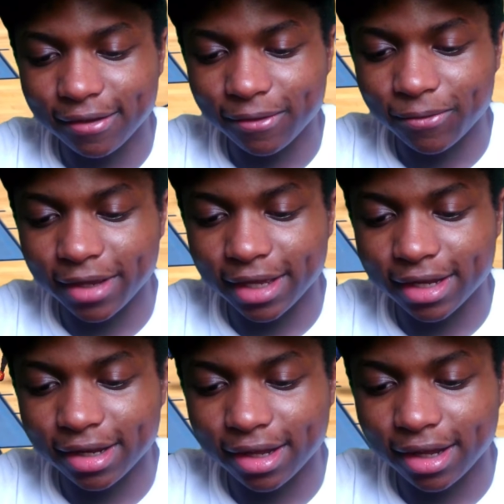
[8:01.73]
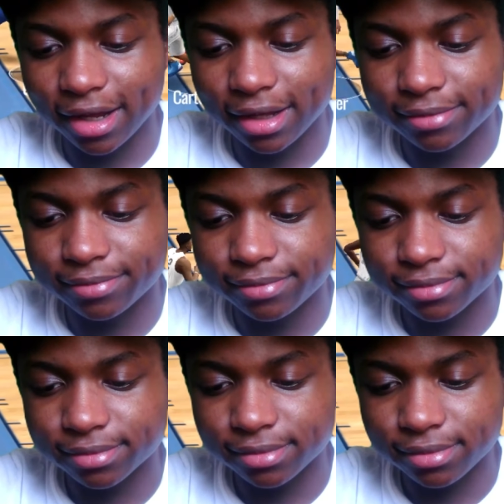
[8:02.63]
Go ahead and uh
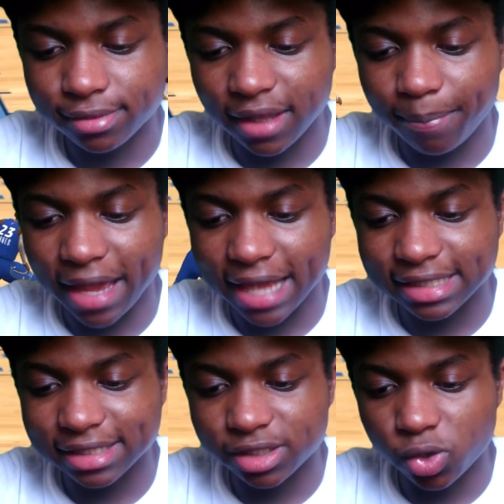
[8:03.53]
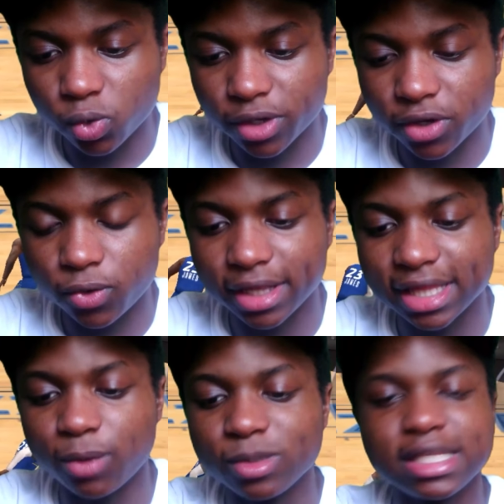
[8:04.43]
get past this dude real
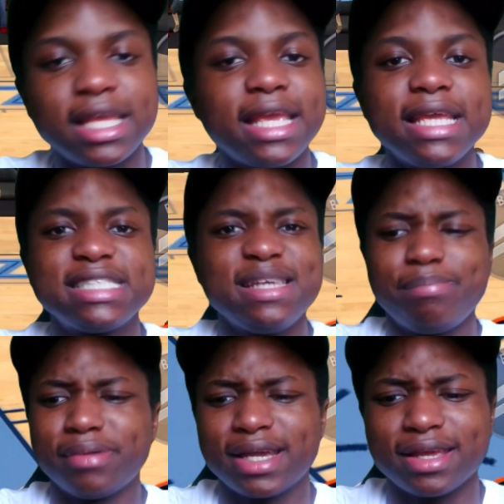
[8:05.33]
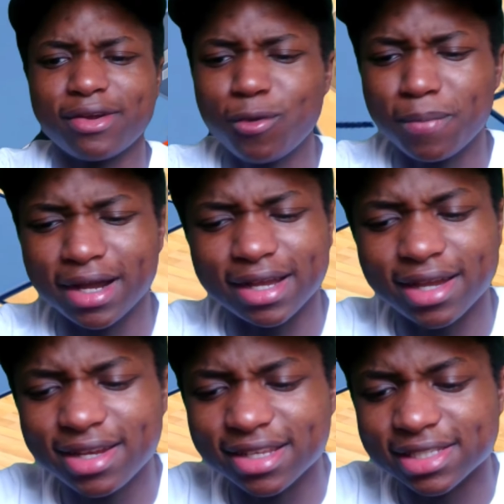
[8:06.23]
quick. That was an easy bucket. Oh, my
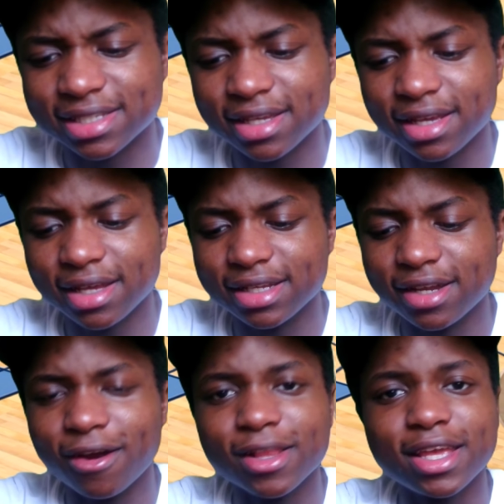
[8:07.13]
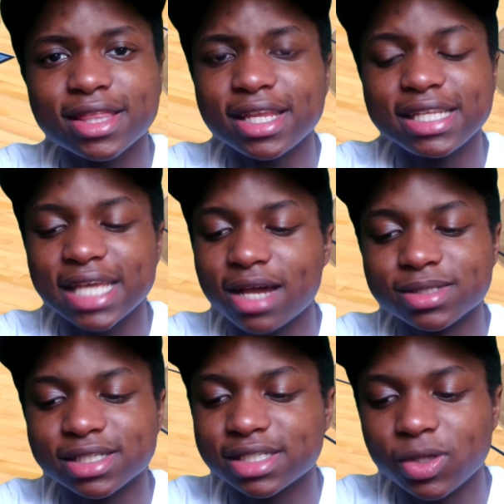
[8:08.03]
goodness. Karl Anthony
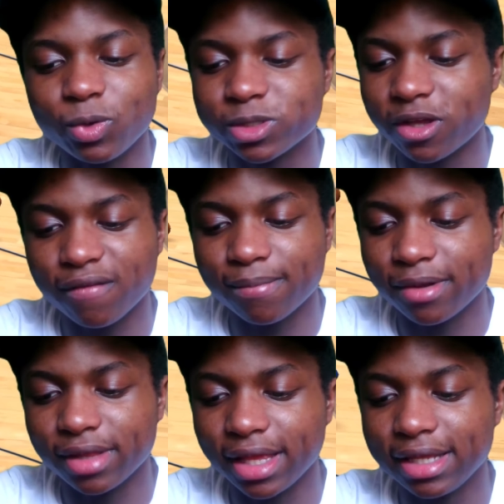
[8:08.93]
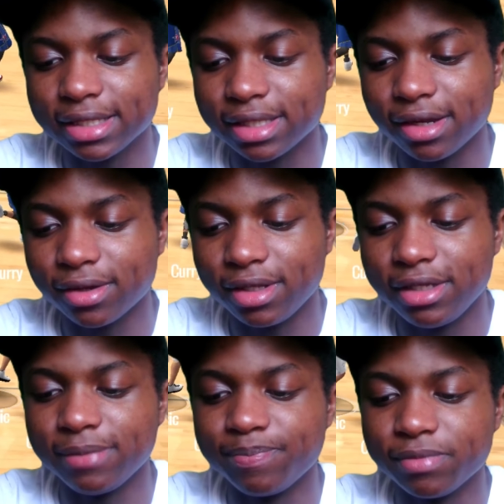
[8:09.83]
Towns is so soft, bro. Like, he's
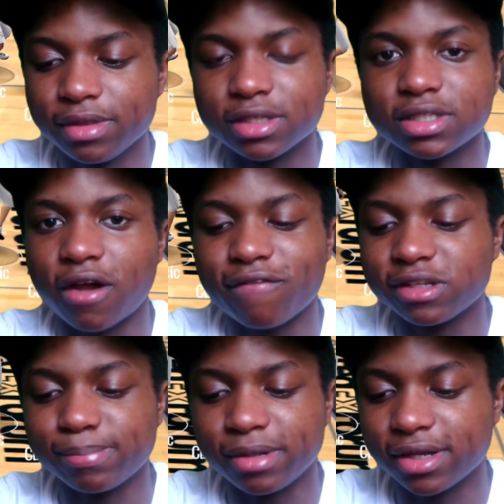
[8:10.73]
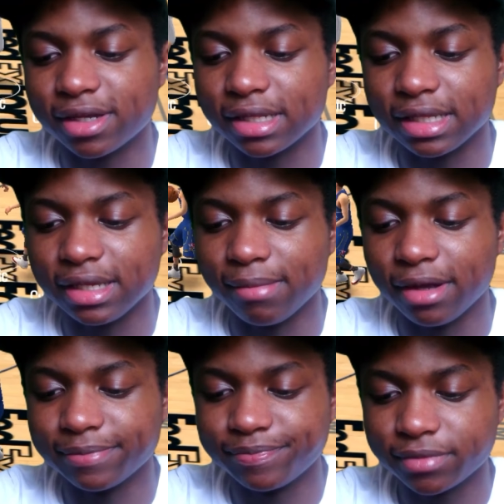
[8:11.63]
literally the softest player in the league,
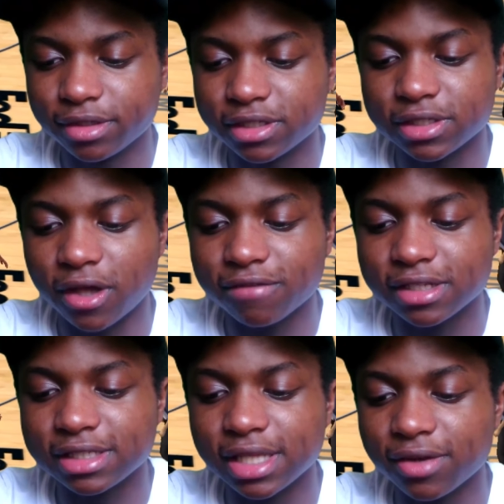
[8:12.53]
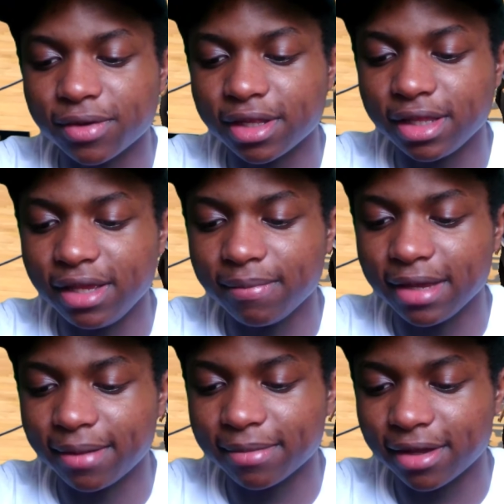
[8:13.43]
bro. The softest center in the league,
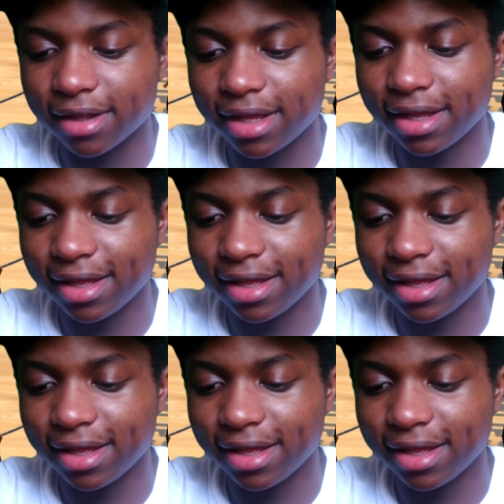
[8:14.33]
man. I'm not gonna lie.